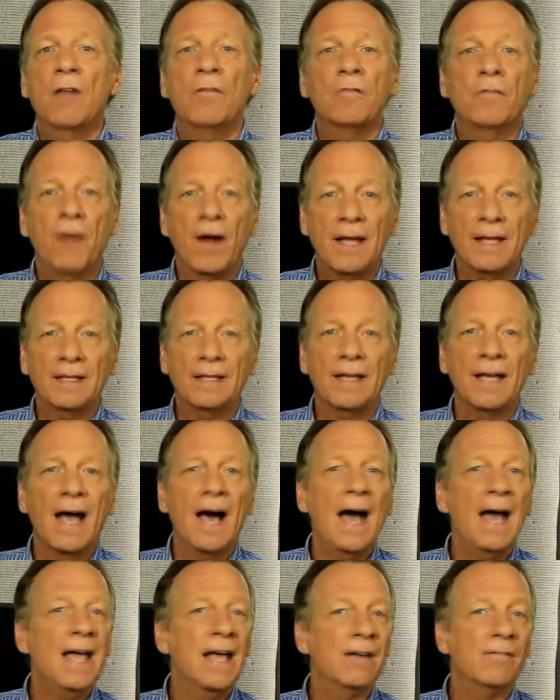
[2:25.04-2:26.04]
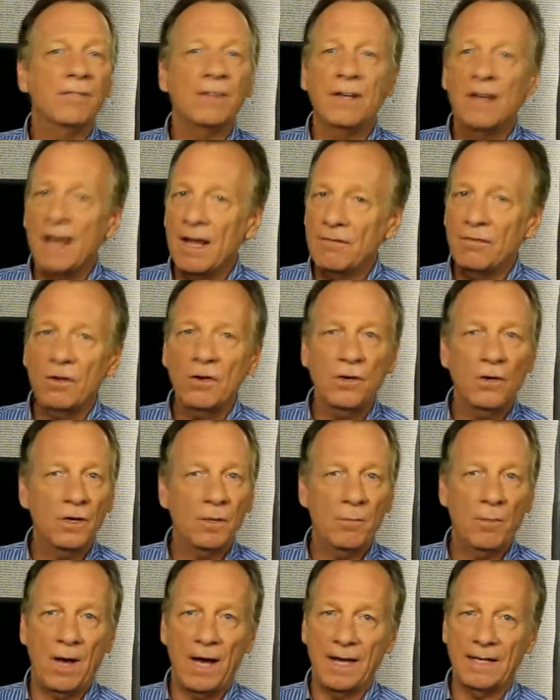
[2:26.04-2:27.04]
Frankly, I have never heard a
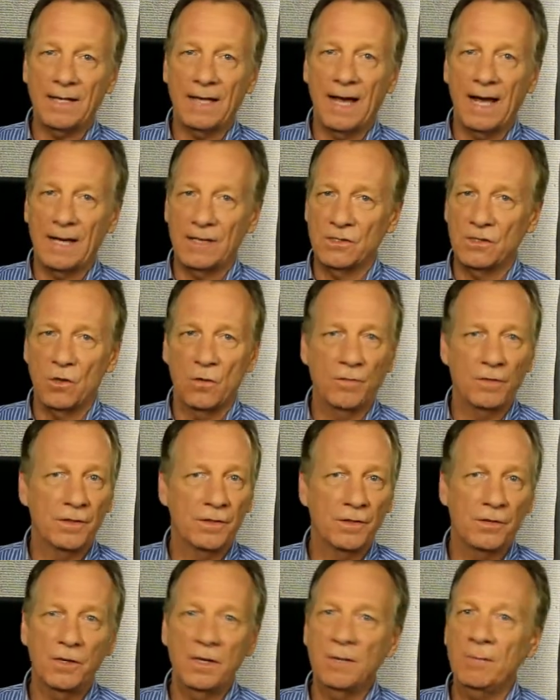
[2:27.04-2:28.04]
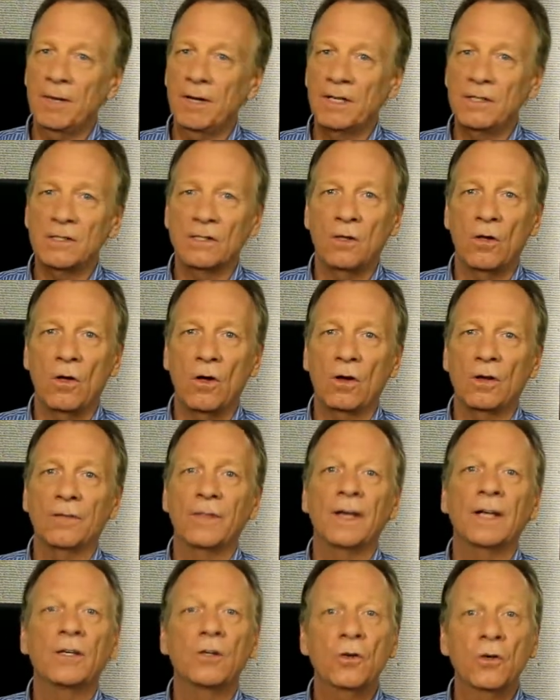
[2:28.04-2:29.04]
podcast over 30 minutes long
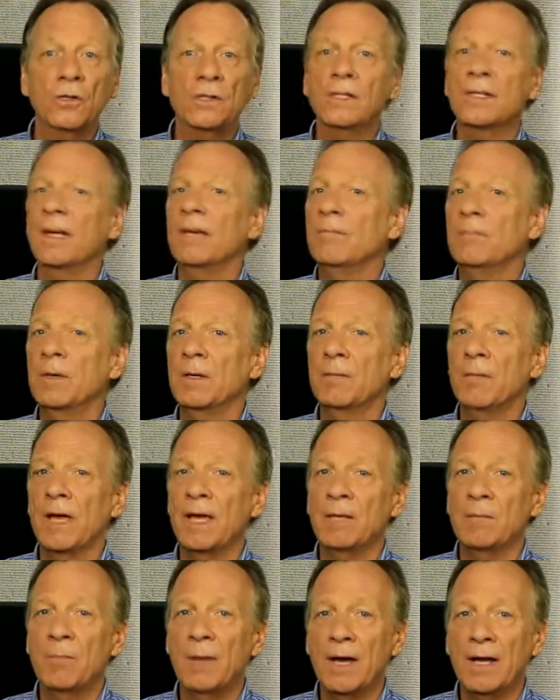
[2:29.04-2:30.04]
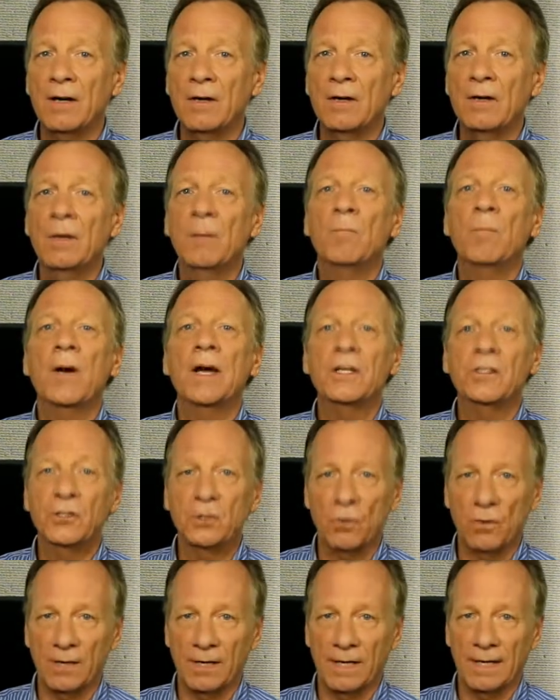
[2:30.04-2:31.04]
that couldn't have been made better by
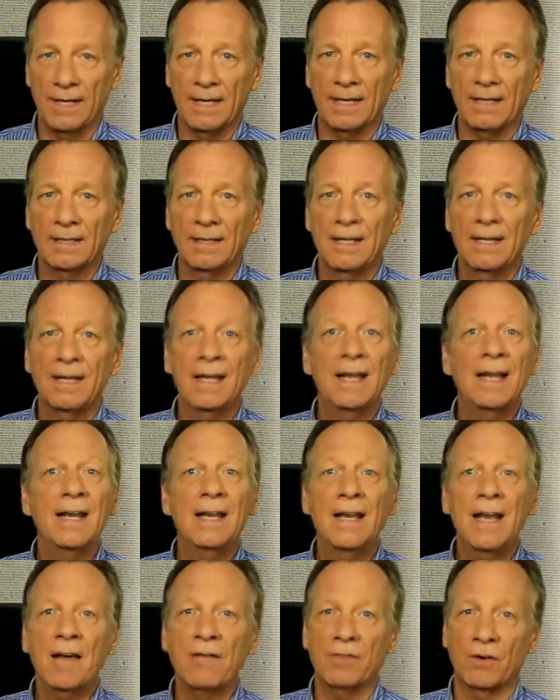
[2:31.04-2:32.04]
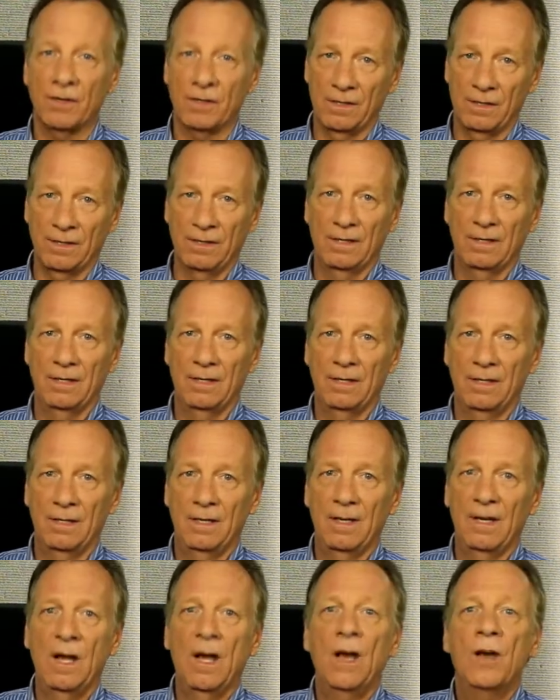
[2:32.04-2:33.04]
shortening it. Never.
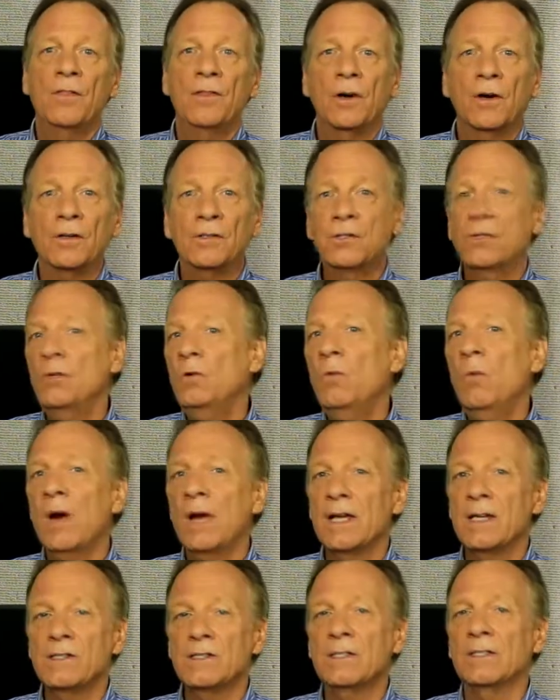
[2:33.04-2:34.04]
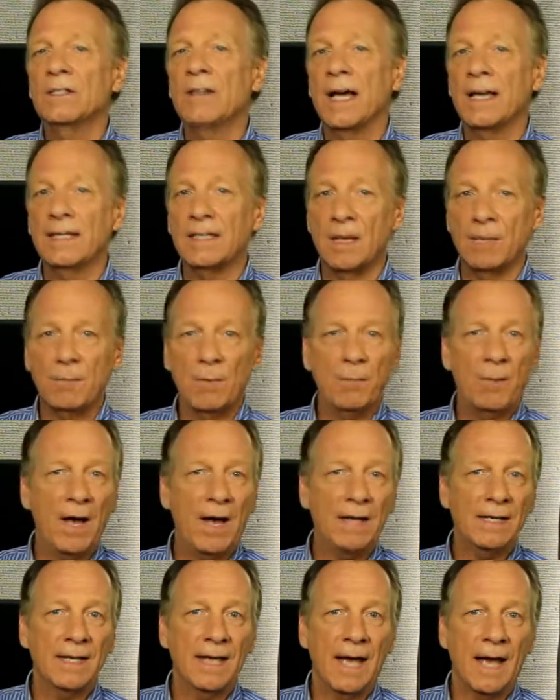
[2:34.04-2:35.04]
There are two ways to tighten up a
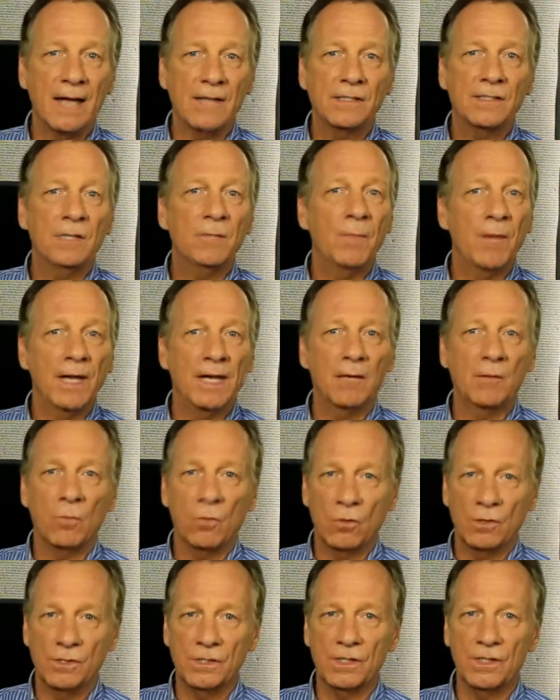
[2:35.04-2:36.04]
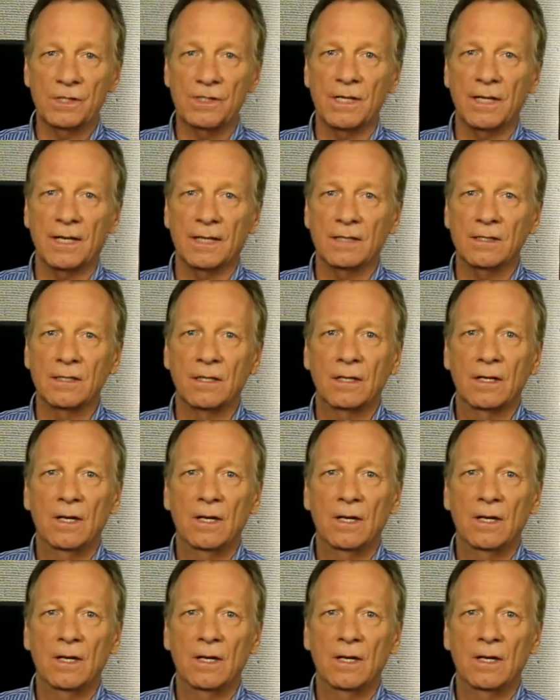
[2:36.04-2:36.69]
podcast and make it more succinct.